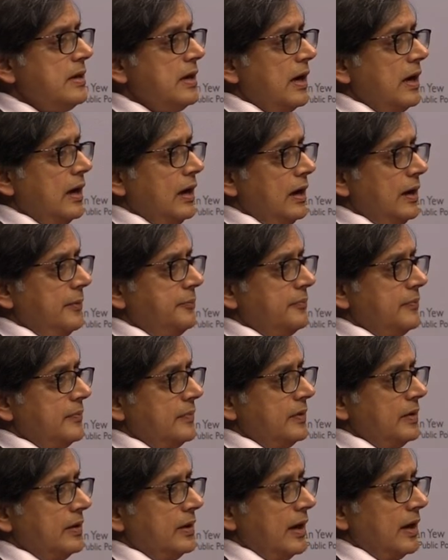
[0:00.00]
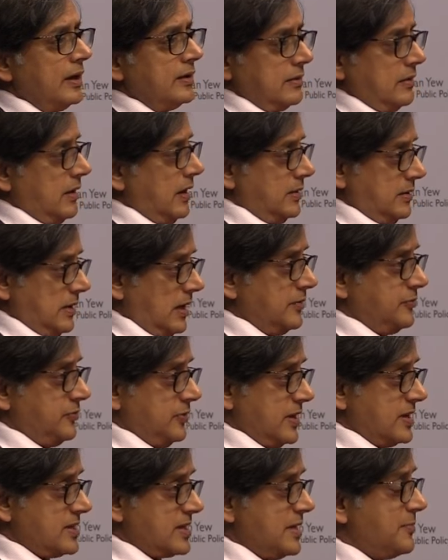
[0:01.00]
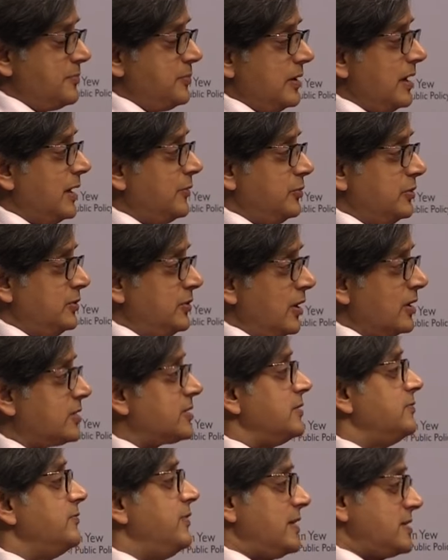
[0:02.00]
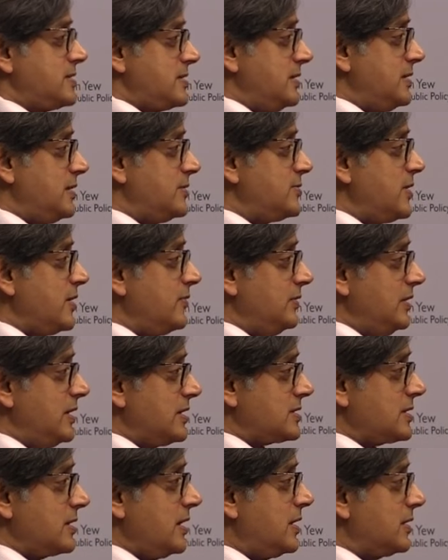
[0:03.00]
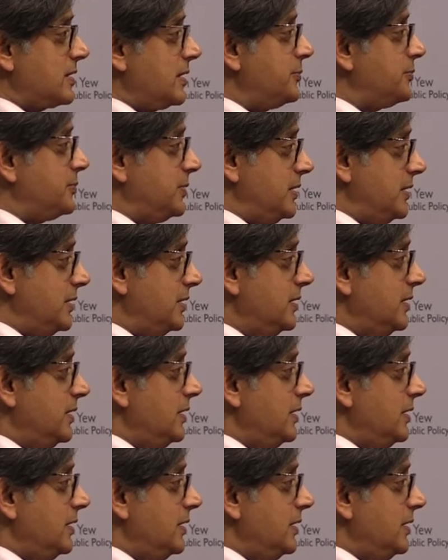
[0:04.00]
Um, I, I, I, for example, I would not invest in a driverless car company